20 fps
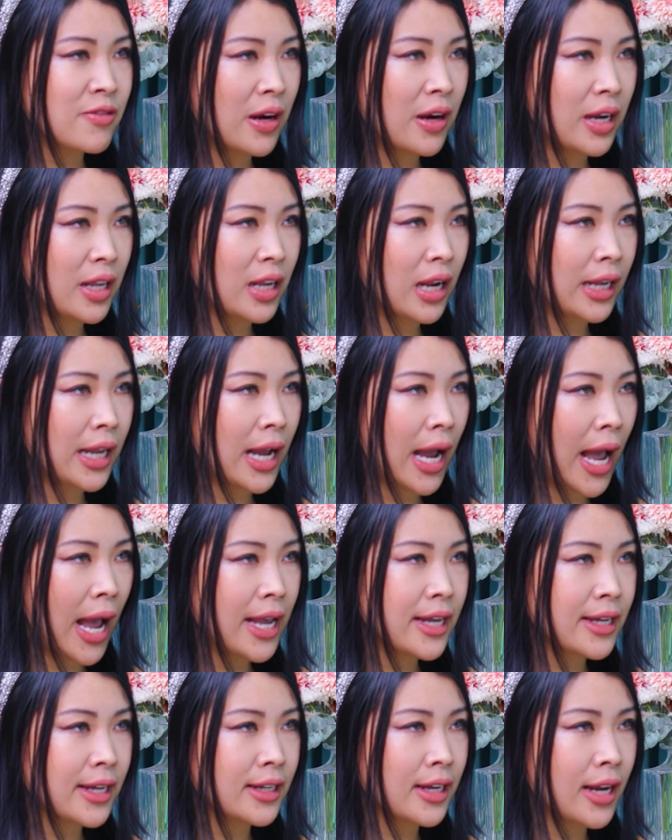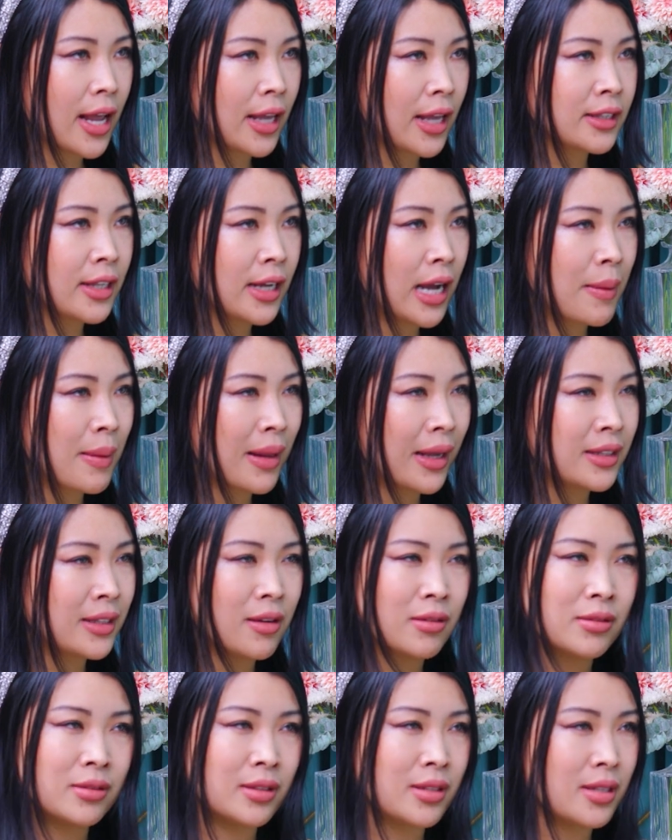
very like then I'm like, no,